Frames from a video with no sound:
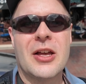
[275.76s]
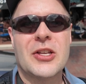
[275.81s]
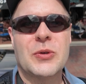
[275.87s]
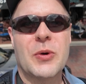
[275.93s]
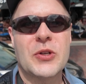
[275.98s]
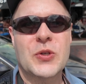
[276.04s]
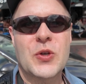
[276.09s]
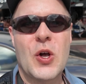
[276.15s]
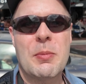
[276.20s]

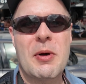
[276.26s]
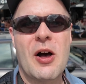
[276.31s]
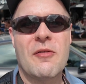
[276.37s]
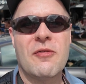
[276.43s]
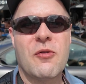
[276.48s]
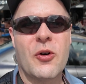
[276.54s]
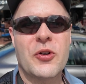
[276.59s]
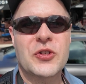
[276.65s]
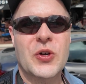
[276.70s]
So what's cool
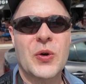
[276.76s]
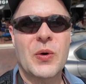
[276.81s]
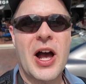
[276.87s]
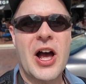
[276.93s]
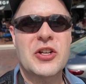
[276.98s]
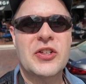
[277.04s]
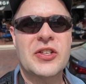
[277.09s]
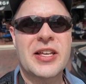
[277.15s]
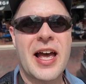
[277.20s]
about Ford's
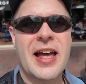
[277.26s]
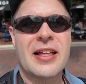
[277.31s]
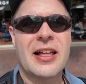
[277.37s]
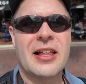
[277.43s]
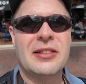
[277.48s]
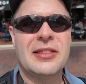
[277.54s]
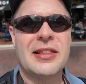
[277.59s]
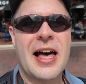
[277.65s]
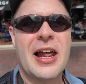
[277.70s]
Garage is you got
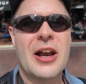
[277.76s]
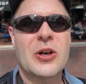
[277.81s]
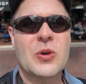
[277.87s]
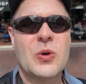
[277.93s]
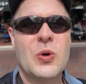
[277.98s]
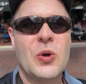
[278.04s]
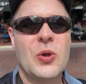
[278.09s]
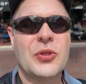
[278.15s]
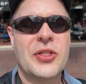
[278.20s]
a lot of
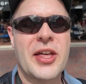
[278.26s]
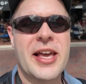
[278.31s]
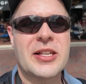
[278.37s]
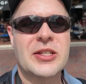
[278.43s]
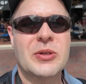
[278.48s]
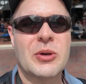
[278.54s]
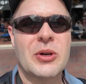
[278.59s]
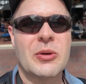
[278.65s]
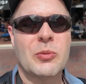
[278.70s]
cool
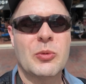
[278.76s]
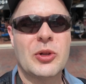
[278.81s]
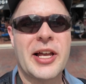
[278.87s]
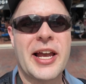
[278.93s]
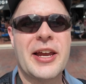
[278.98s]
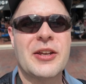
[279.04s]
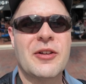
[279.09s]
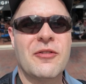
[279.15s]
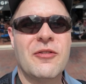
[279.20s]
things
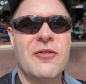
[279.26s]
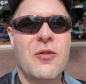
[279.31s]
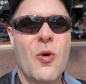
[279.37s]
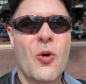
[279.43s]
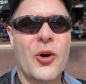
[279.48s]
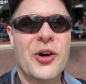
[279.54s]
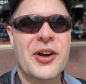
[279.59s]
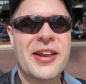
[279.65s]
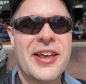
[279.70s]
relating to
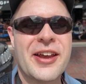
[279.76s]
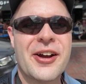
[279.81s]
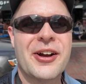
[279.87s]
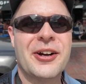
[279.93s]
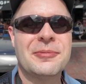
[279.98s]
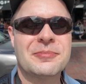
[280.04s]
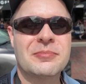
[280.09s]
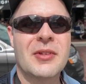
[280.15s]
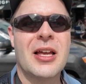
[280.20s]
Ford
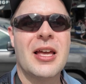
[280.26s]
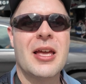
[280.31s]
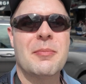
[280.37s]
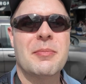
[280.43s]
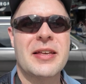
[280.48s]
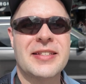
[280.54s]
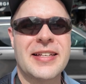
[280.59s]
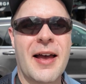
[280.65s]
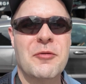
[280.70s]
here.
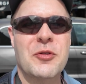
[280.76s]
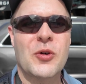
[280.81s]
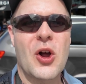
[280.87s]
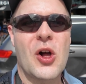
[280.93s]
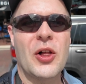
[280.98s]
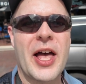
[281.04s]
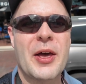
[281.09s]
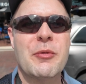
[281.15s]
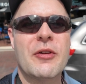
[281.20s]
Because after
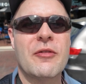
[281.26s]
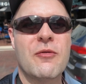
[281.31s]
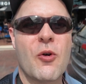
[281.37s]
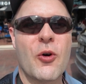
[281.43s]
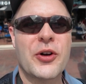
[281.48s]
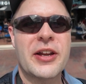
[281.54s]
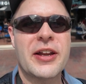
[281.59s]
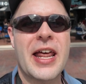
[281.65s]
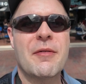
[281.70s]
all, Henry
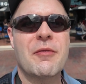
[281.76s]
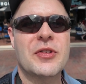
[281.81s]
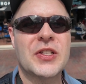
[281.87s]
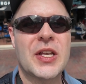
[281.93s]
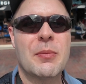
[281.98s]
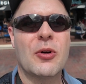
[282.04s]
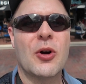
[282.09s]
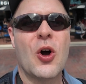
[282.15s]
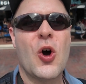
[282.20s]
Ford did have a
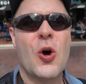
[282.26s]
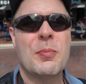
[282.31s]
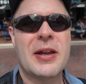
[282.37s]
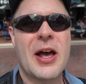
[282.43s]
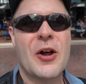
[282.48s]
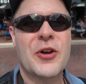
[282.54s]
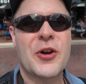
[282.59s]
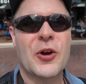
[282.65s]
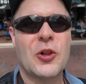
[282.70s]
summer home
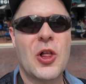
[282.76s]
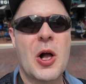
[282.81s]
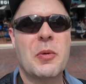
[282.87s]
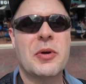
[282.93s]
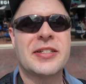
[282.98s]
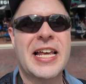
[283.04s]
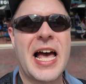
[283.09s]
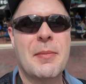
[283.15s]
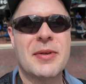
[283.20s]
down here along
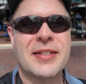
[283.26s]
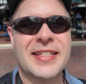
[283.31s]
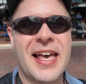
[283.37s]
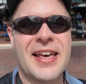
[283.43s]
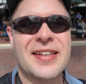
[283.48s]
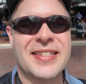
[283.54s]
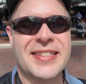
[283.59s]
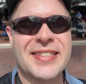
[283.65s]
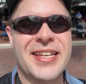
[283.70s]
with Thomas
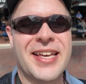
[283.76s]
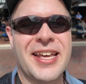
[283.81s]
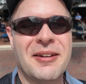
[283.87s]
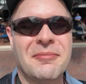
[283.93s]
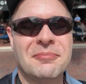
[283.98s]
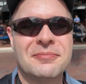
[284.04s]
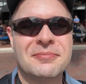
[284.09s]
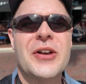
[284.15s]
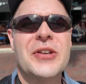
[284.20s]
Edison.